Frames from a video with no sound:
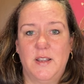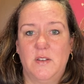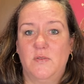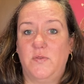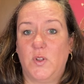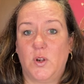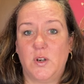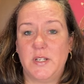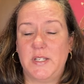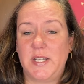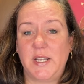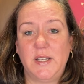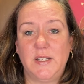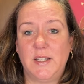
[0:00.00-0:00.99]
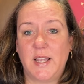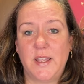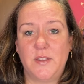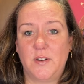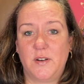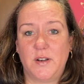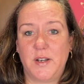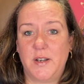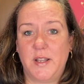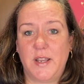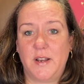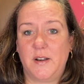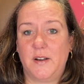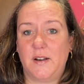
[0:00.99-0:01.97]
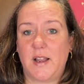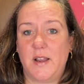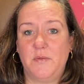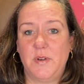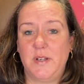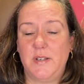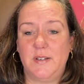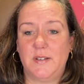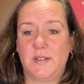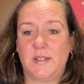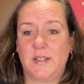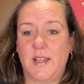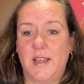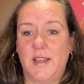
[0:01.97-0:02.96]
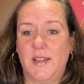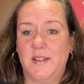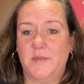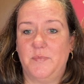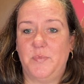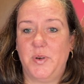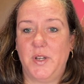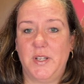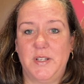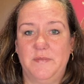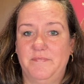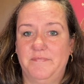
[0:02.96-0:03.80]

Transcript: Florentine leather in there. I wouldn't uh, put